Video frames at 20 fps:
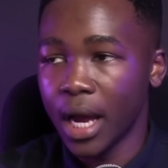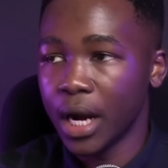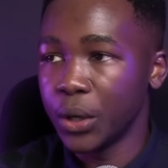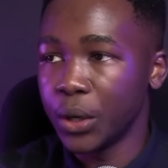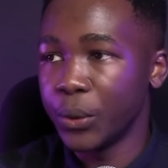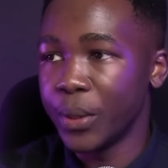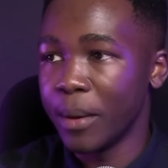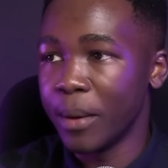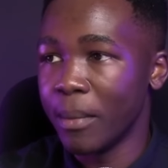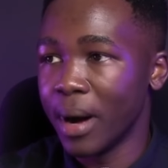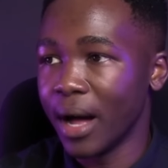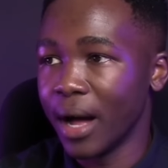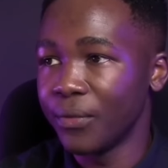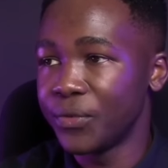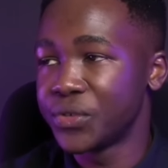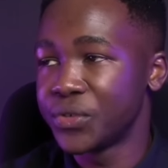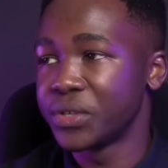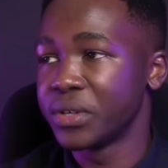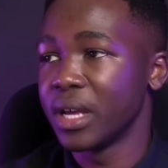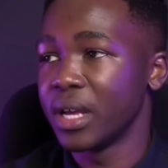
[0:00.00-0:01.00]
Do the
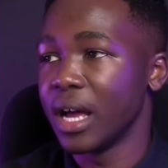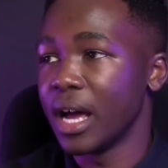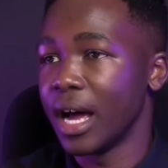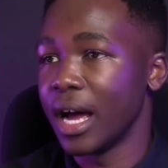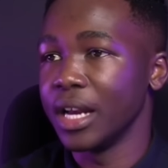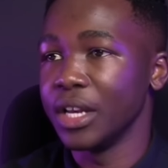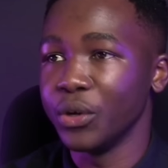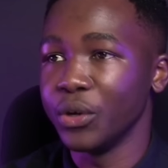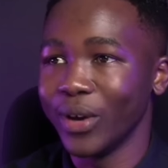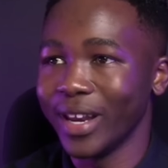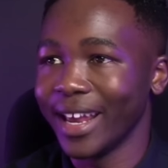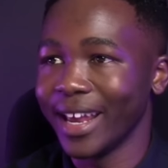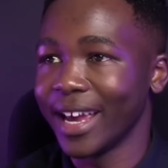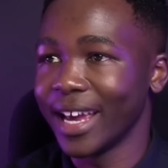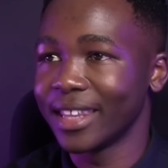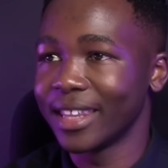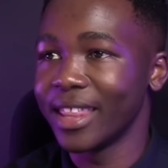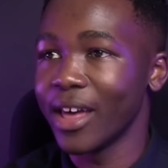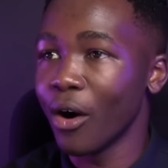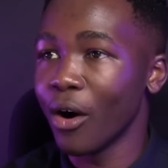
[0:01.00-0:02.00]
maths and you will
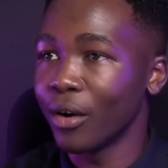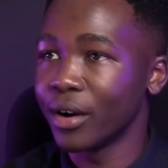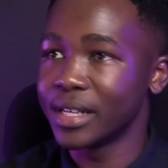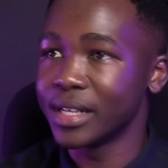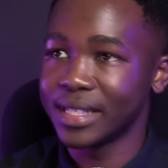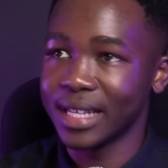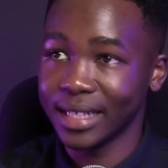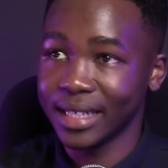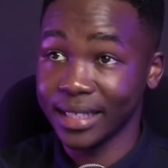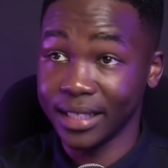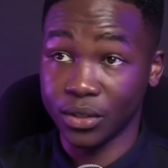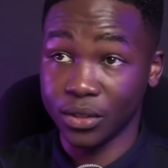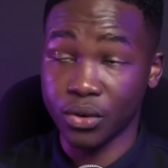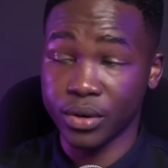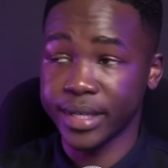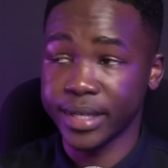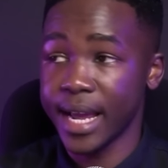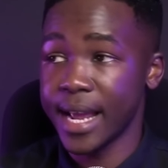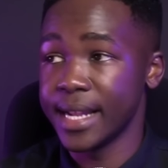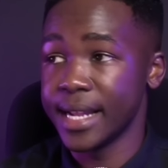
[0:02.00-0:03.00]
get the odds that it
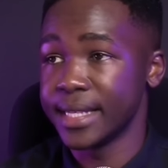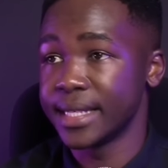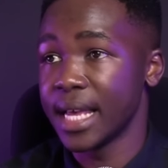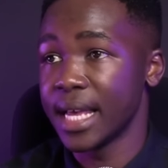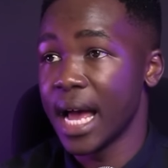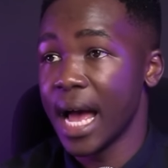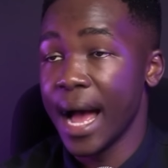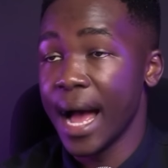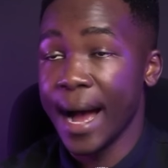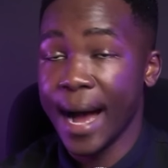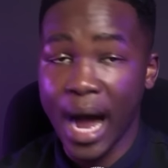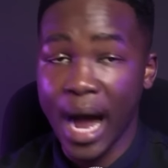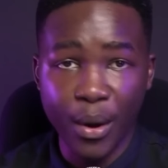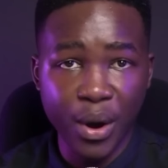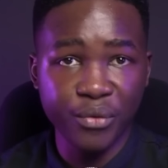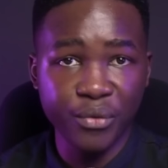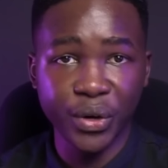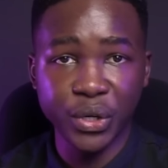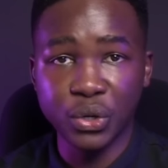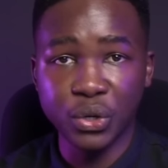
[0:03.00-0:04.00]
contains.
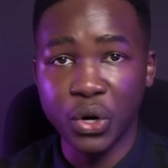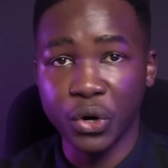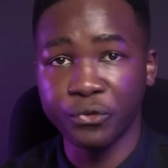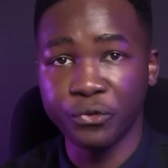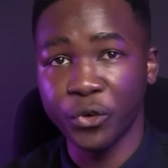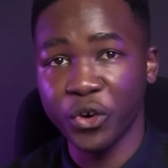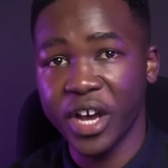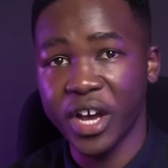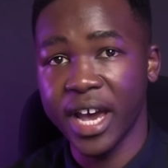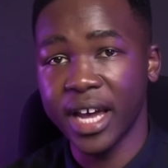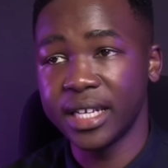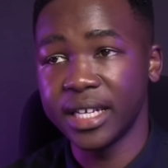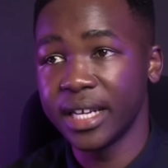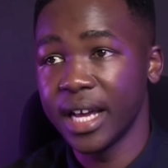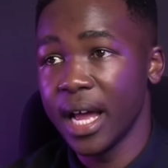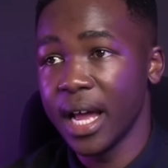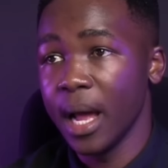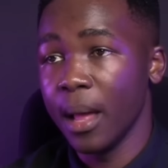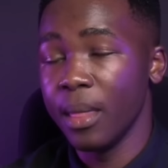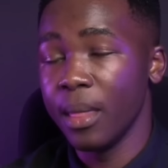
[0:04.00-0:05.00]
However, do not forget
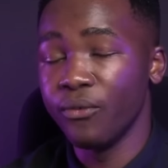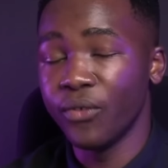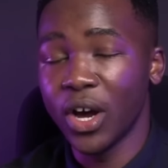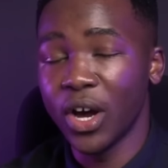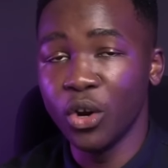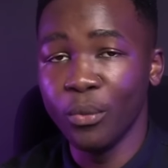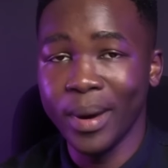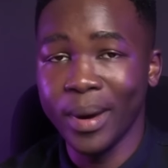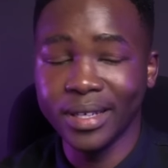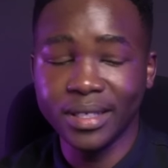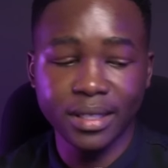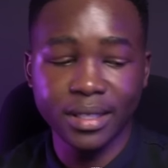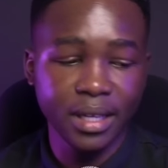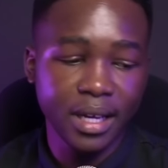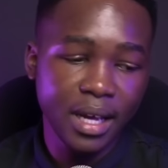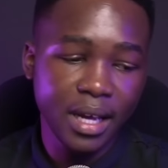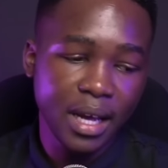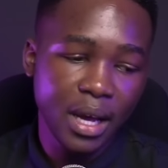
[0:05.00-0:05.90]
the value bet.